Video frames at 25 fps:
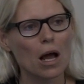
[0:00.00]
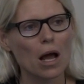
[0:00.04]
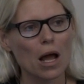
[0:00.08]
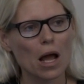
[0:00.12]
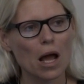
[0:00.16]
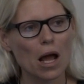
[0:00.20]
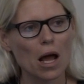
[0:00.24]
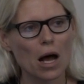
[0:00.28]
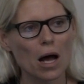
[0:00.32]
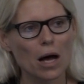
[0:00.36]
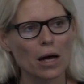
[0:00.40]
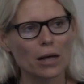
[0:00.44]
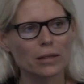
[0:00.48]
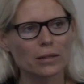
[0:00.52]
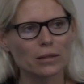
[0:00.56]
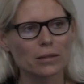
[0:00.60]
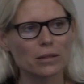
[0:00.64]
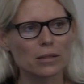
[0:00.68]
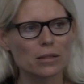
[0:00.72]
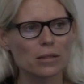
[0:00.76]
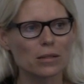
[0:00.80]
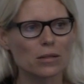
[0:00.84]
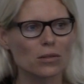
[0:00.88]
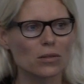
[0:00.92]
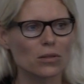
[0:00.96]

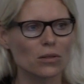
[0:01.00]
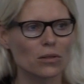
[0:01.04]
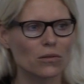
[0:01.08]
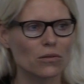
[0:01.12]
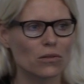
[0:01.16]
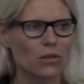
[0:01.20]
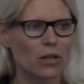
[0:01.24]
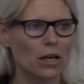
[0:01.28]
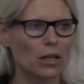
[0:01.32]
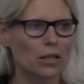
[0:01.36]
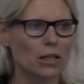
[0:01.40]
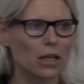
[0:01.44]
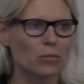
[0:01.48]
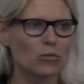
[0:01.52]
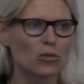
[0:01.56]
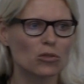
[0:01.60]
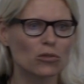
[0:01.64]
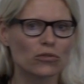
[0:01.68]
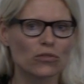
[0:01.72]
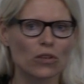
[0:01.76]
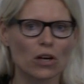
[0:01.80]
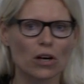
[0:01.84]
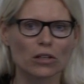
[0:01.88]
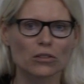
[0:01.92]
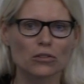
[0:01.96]
And then I
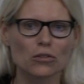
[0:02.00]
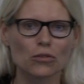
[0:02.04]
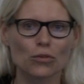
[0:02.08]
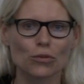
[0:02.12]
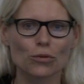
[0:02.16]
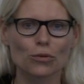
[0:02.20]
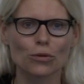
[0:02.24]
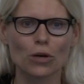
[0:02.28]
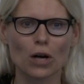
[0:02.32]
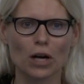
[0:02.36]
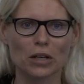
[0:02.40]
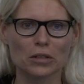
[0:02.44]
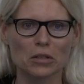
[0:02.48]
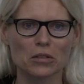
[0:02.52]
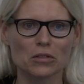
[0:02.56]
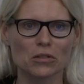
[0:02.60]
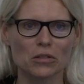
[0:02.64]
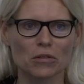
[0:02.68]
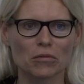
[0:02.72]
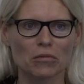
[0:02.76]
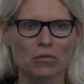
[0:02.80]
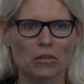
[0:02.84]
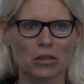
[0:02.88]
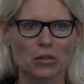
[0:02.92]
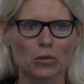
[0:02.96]
moved on to
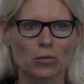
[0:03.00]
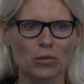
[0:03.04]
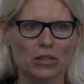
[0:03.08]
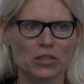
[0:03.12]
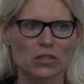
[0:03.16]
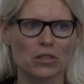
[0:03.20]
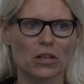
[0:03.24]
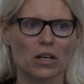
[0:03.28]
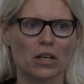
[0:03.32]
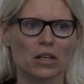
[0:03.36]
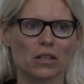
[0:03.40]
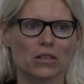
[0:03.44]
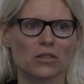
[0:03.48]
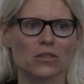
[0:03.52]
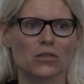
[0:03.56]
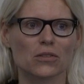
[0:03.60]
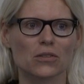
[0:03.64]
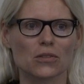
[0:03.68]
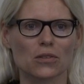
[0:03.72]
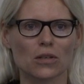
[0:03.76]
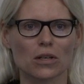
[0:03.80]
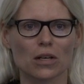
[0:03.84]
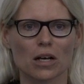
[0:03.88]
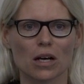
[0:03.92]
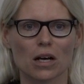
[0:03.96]
cognitive
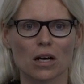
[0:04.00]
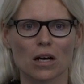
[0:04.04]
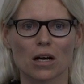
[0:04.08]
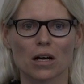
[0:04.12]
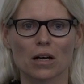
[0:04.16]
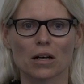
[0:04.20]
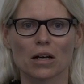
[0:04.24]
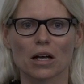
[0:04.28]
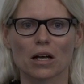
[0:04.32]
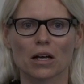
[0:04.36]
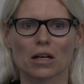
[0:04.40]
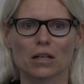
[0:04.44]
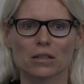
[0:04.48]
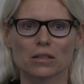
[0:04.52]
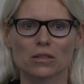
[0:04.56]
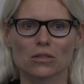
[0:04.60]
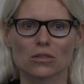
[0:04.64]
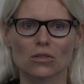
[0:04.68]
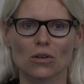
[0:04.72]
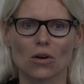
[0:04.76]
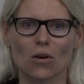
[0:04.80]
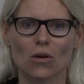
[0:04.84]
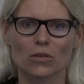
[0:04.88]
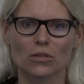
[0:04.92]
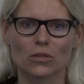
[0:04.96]
linguistics
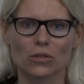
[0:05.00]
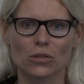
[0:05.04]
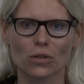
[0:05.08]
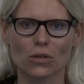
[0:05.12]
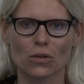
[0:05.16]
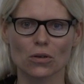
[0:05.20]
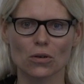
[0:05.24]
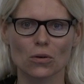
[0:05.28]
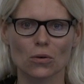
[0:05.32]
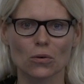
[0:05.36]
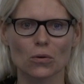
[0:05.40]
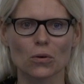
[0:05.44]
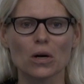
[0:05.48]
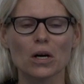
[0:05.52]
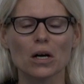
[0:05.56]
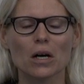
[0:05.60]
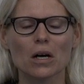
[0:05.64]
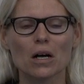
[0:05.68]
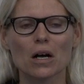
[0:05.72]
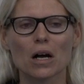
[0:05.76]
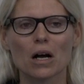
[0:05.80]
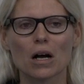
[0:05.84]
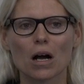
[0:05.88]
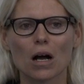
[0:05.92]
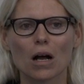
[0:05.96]
and also
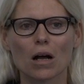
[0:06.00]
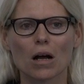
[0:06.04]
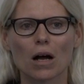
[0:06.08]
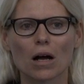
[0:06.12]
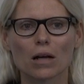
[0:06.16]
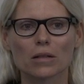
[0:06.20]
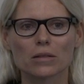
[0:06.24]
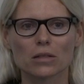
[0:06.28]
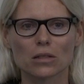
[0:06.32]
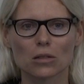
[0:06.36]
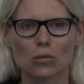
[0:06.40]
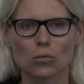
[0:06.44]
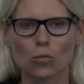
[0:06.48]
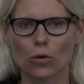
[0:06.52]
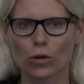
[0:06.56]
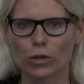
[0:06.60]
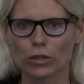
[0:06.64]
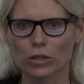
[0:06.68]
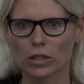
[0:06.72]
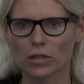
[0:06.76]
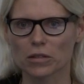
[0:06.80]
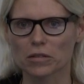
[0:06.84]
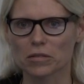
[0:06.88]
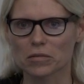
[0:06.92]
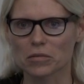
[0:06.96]
did
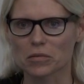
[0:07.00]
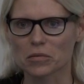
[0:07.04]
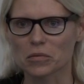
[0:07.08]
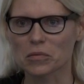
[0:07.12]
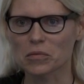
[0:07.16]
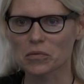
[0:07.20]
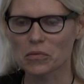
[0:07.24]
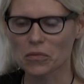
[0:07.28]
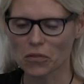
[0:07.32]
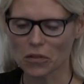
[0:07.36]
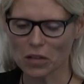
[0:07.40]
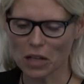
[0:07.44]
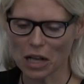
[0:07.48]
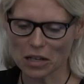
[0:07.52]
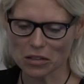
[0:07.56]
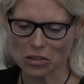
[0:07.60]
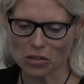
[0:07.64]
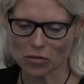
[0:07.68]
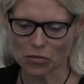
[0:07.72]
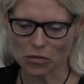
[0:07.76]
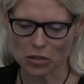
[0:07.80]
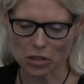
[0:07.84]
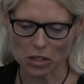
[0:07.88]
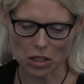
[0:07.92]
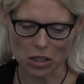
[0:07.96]
work in
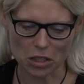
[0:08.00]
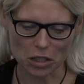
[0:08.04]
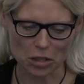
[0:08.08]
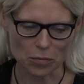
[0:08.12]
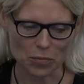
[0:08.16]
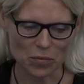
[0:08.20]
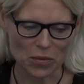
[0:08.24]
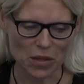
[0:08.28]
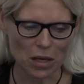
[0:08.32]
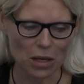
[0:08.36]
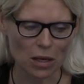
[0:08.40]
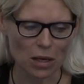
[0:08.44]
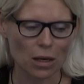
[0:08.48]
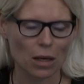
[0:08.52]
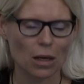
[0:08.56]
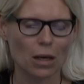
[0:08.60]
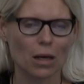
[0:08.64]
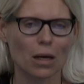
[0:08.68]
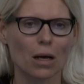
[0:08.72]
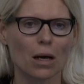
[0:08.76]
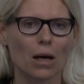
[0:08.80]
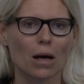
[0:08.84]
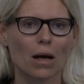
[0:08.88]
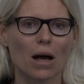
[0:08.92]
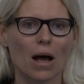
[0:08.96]
philosophy.
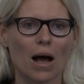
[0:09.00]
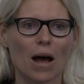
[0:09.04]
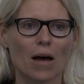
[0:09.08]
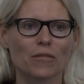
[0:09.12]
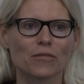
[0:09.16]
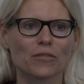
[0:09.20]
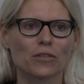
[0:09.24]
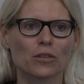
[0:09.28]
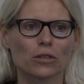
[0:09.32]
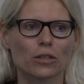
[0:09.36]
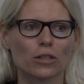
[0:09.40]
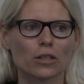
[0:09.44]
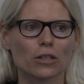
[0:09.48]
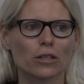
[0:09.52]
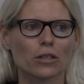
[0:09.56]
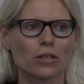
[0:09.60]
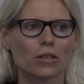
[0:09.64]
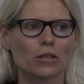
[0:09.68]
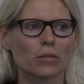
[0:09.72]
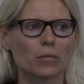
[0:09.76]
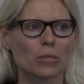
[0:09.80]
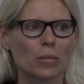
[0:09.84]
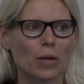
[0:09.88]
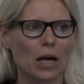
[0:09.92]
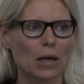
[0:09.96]

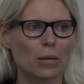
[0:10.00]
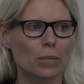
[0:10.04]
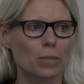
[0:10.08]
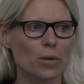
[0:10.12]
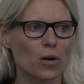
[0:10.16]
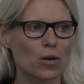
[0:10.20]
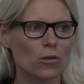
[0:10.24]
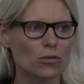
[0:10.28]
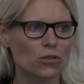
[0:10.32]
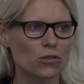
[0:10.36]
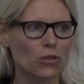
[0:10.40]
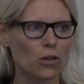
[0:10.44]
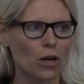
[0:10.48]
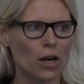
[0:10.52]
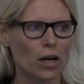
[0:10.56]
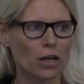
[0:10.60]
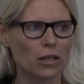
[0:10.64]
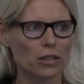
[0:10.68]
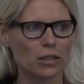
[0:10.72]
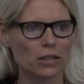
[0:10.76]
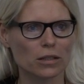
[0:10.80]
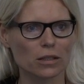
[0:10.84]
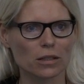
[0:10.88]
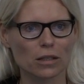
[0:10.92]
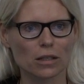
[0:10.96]
After my
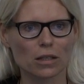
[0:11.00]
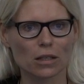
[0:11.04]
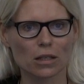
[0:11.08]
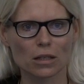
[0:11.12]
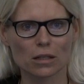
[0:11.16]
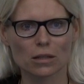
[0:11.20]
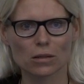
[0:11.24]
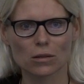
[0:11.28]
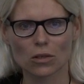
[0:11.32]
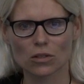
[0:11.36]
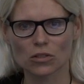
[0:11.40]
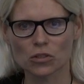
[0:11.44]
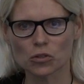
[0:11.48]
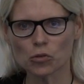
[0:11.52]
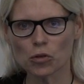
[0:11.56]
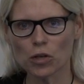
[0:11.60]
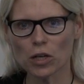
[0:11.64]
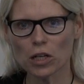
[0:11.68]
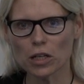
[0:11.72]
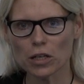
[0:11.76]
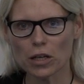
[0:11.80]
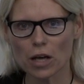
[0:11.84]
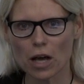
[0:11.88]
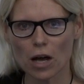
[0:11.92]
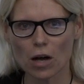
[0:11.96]
postdoc in
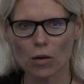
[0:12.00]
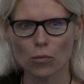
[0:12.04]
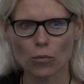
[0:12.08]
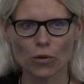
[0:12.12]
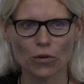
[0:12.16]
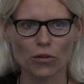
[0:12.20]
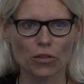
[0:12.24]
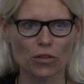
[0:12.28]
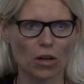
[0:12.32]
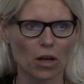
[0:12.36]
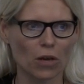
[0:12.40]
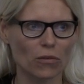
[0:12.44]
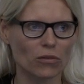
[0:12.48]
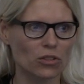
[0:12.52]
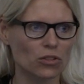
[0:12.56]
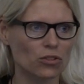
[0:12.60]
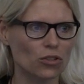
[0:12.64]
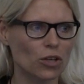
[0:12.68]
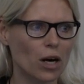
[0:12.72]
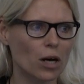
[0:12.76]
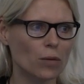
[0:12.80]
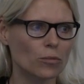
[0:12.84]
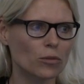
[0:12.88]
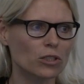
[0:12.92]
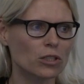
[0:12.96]
Australia with David
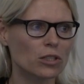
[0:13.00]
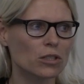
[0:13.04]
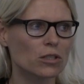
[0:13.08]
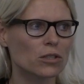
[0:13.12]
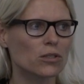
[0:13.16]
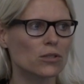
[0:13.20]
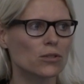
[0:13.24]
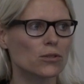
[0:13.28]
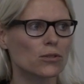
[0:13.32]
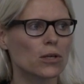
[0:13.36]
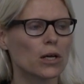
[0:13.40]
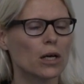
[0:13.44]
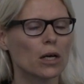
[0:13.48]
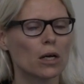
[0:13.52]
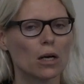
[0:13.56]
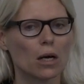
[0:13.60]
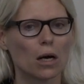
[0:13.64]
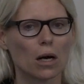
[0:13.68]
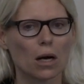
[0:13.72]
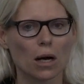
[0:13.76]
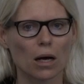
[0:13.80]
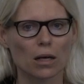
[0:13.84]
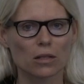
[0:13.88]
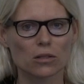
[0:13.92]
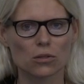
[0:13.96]
Chalmers,
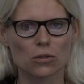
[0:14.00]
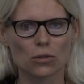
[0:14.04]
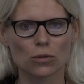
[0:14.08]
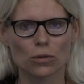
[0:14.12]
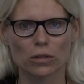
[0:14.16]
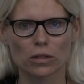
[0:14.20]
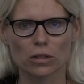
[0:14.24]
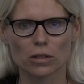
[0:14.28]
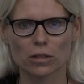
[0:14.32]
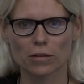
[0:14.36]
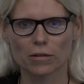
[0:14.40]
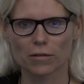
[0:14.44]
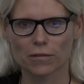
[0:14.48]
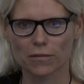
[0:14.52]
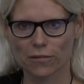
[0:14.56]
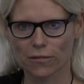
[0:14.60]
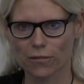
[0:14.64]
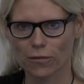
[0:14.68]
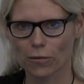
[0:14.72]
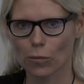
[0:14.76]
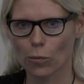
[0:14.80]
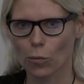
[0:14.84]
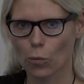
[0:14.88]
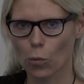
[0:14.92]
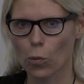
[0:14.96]
I sort
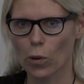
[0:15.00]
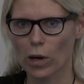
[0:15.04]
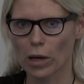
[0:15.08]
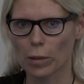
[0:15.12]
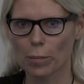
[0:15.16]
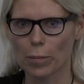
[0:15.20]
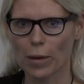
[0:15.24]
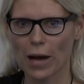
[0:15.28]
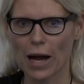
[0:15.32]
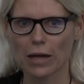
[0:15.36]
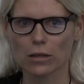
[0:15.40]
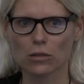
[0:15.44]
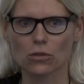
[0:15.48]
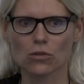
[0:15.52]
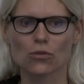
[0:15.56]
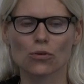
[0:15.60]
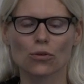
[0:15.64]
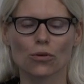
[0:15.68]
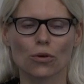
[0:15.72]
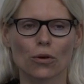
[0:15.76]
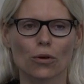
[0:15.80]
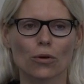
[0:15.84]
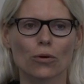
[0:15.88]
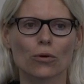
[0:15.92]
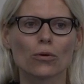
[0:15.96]
of went back
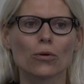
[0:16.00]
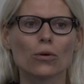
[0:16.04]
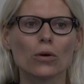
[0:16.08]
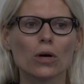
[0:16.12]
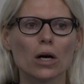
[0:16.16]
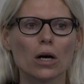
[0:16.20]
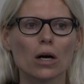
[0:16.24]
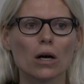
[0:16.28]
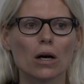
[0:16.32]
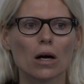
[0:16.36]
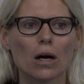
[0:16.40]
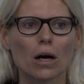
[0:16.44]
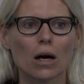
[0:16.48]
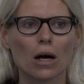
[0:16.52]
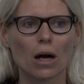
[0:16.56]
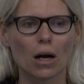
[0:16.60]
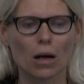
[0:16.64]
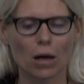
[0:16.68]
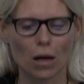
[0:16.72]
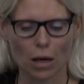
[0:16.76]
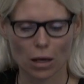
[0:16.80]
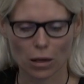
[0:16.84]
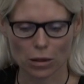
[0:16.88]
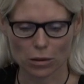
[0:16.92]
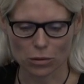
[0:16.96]
to
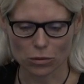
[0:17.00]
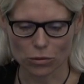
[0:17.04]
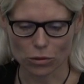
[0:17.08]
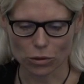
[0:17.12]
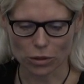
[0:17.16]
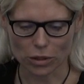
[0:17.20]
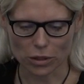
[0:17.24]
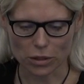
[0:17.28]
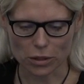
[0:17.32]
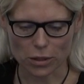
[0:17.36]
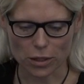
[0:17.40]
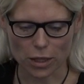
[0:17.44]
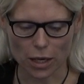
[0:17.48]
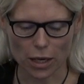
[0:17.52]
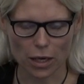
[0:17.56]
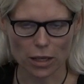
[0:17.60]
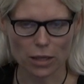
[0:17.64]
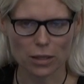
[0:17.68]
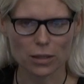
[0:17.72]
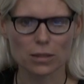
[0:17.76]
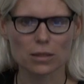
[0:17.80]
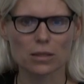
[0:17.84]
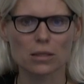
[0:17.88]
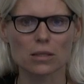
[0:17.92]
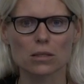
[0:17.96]

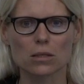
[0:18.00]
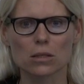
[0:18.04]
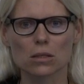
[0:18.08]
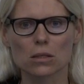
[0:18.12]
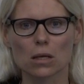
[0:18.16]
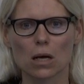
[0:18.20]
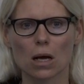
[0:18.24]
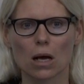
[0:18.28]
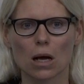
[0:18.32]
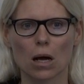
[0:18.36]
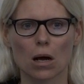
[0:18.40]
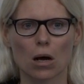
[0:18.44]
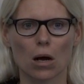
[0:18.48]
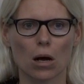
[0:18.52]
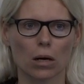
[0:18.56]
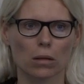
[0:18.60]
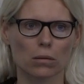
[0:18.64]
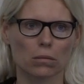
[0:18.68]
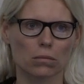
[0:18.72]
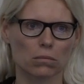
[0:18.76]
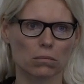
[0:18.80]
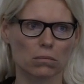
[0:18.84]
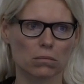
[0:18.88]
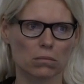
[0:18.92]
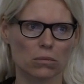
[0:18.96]
neuroscience
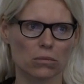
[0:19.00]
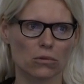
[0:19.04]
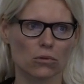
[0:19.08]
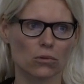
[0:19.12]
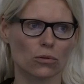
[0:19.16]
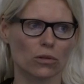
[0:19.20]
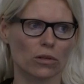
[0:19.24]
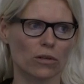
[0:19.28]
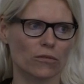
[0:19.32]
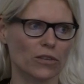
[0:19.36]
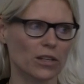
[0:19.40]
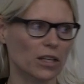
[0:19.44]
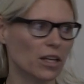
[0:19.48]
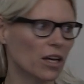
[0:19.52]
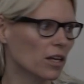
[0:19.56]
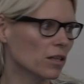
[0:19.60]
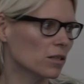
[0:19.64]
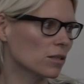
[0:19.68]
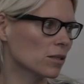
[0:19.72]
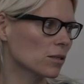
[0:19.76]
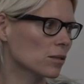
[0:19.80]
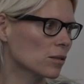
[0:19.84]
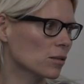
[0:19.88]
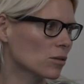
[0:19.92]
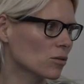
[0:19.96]
on sort of a
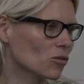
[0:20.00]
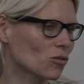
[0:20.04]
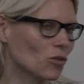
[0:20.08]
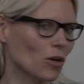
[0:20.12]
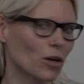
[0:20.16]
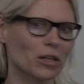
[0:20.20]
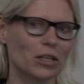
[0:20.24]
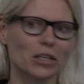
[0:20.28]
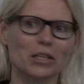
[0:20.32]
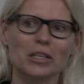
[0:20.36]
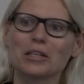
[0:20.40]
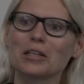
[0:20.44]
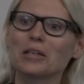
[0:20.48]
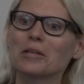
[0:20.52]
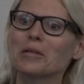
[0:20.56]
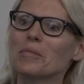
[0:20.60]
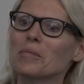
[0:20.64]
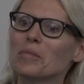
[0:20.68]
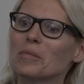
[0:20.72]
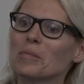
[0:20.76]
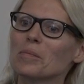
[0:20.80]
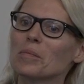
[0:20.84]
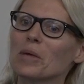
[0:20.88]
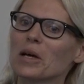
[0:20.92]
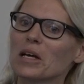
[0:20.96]
case
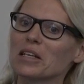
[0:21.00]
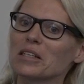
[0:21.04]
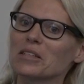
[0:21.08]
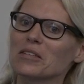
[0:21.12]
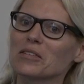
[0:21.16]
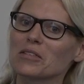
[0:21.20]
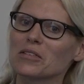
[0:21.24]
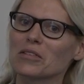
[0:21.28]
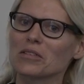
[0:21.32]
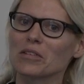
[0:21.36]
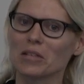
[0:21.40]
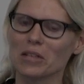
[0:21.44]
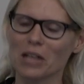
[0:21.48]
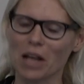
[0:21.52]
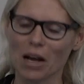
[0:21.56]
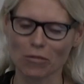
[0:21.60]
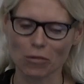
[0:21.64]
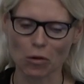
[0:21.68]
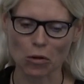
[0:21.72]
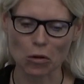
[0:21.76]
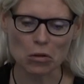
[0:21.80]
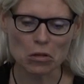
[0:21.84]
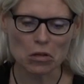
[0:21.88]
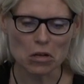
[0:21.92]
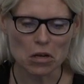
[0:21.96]
study-based
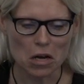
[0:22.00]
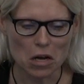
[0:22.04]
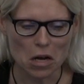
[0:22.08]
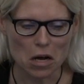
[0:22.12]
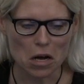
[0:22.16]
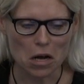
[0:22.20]
level.